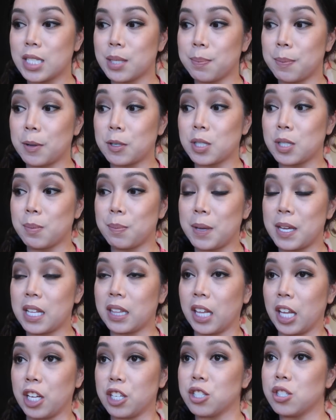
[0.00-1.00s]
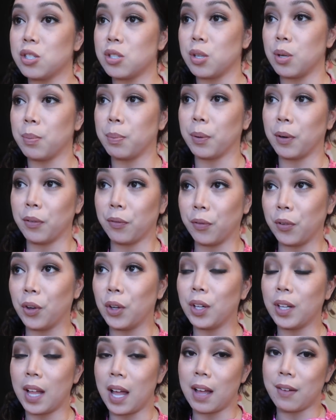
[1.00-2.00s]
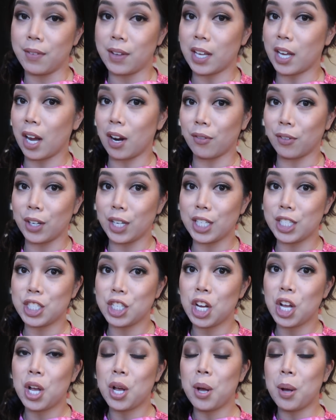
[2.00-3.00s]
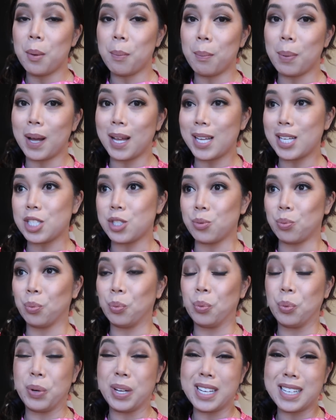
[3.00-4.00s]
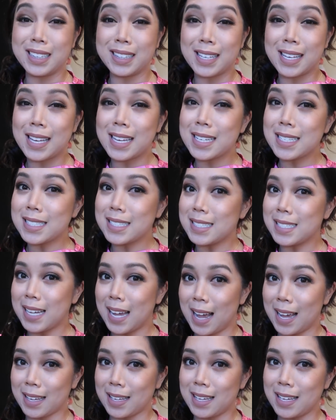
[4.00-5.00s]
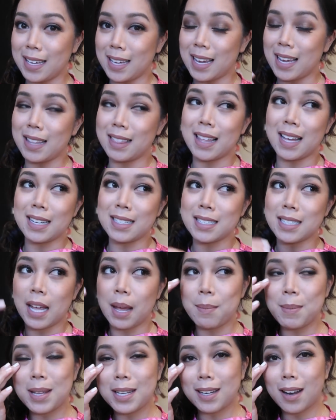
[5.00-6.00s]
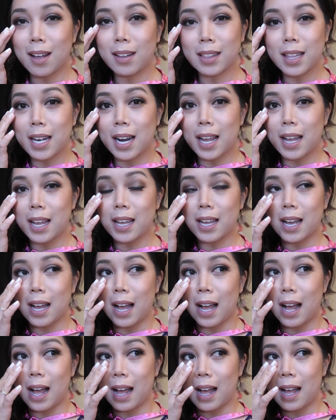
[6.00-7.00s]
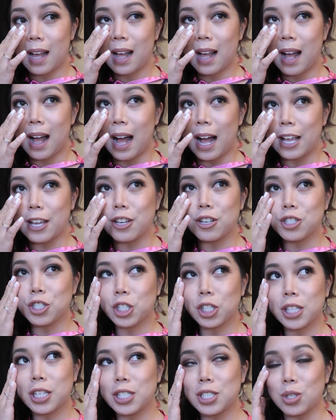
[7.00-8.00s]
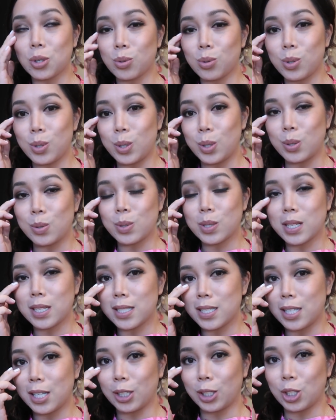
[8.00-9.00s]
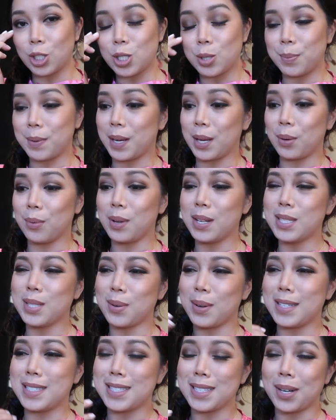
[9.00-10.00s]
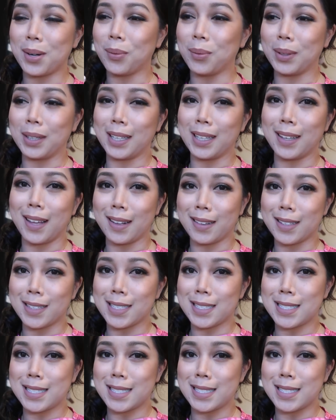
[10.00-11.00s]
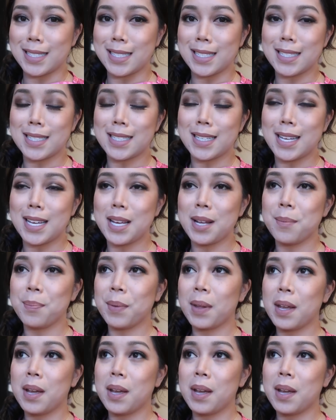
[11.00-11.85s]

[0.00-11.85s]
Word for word: It's supposed to be like super full heavy coverage, but it's really tacky. And that's, I mean, not that I, I usually don't use concealer to begin with, so I didn't really like the consistency,